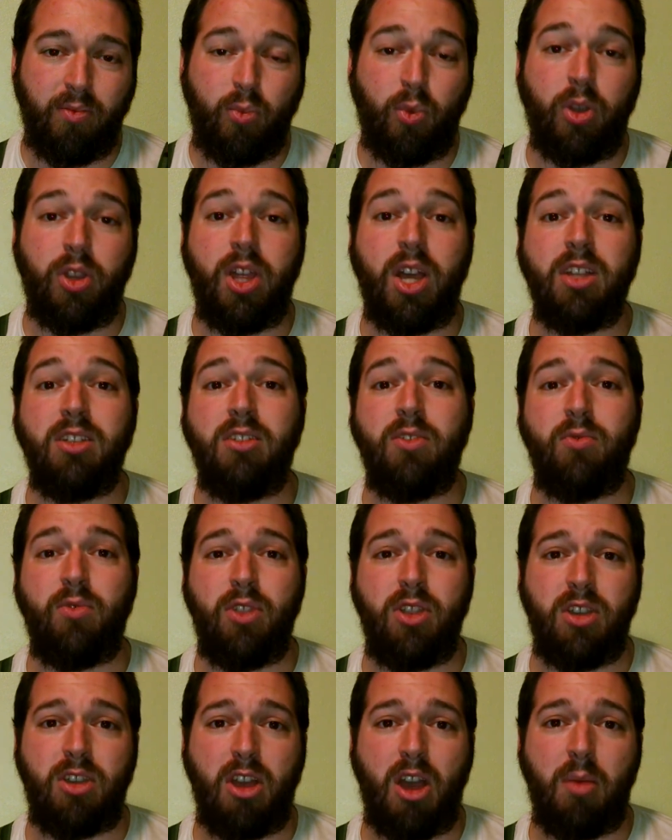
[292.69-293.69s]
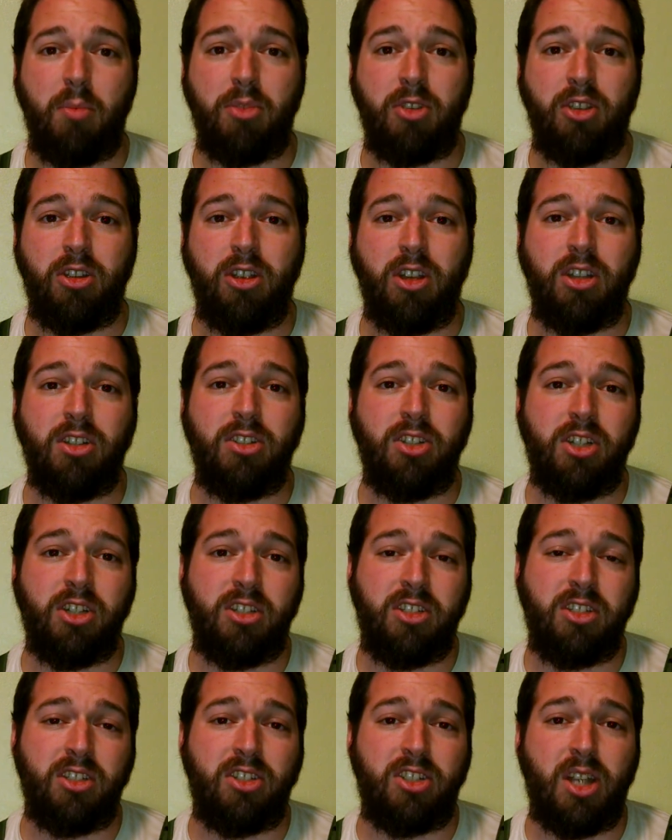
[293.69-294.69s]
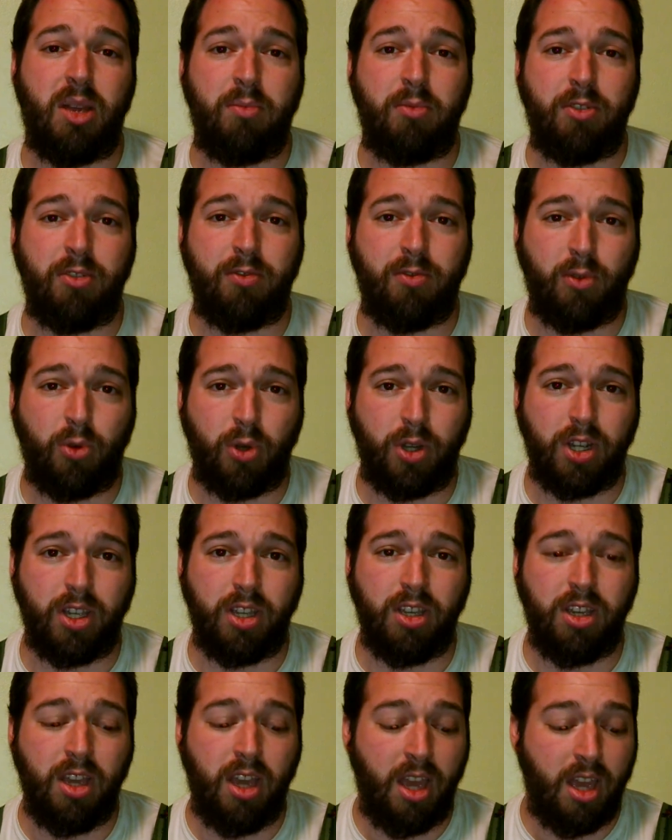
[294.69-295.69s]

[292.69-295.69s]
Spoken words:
Well, that's it for the commentary on Genesis chapter 40.